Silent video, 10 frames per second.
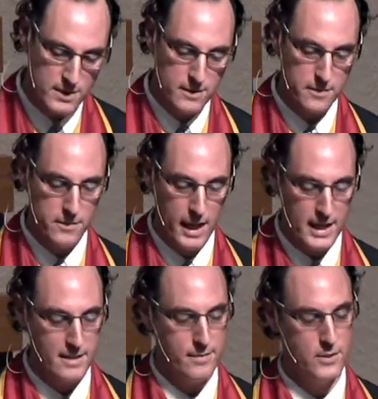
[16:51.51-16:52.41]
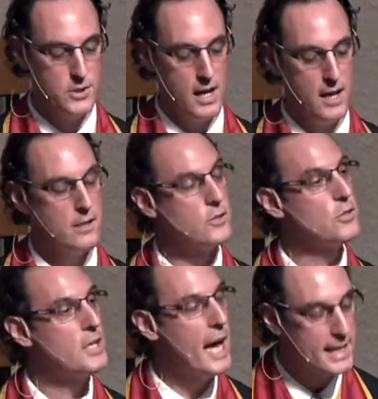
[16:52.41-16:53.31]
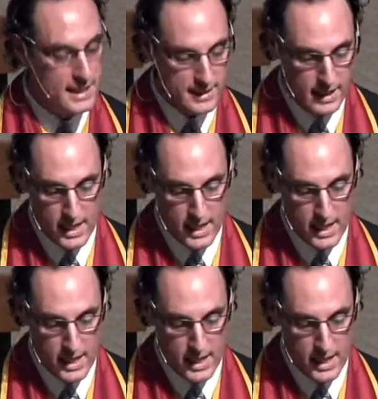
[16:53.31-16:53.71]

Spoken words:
in the flight of a child's jacket,